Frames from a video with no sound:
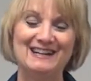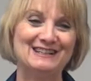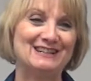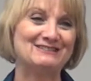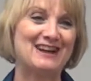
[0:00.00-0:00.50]

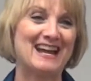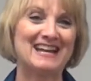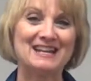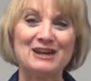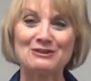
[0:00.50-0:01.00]
All right,
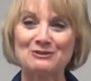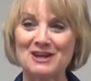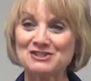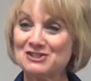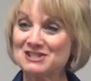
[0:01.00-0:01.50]
any other
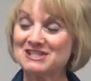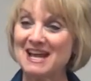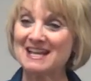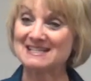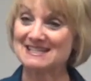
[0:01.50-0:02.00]
questions?
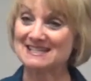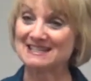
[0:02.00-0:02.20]
Yes?